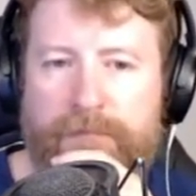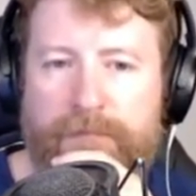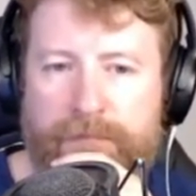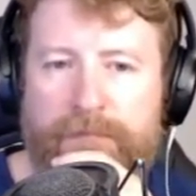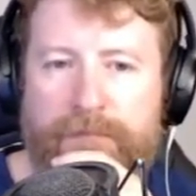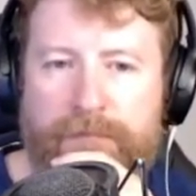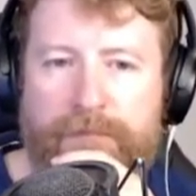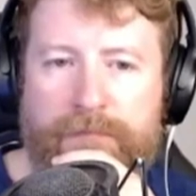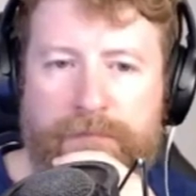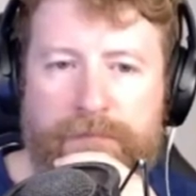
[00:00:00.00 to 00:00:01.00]

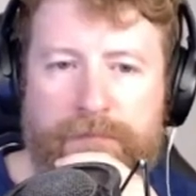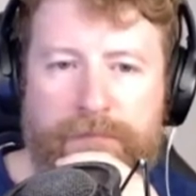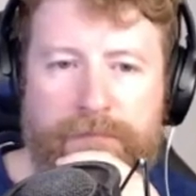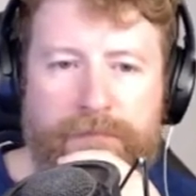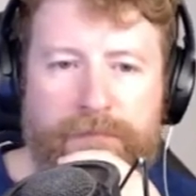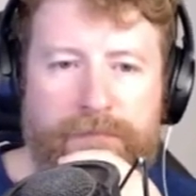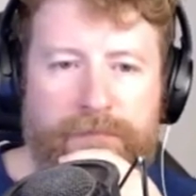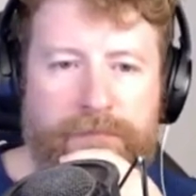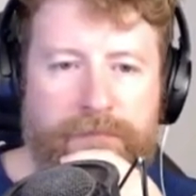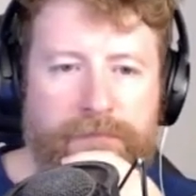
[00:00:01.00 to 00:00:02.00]

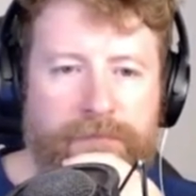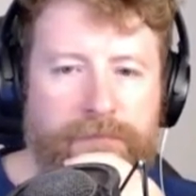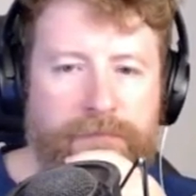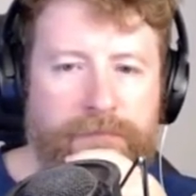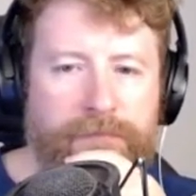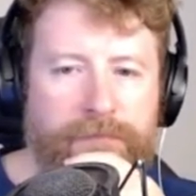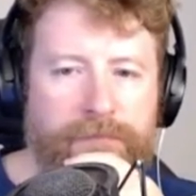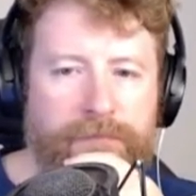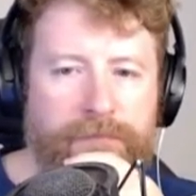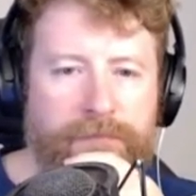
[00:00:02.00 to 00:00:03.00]

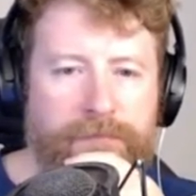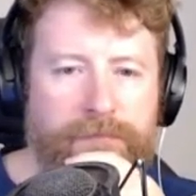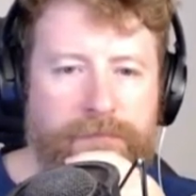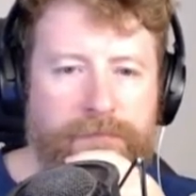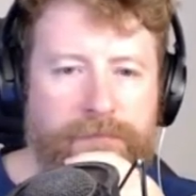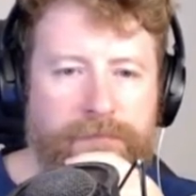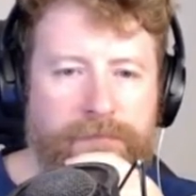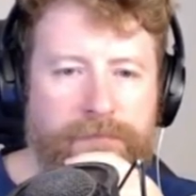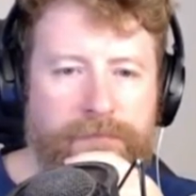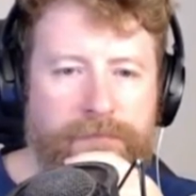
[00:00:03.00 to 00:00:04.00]

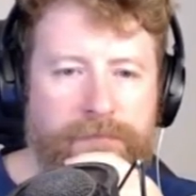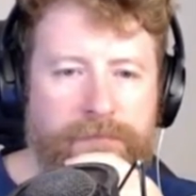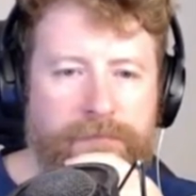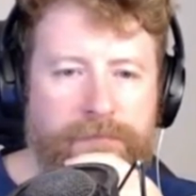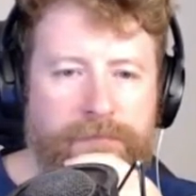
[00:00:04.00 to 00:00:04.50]
(silent)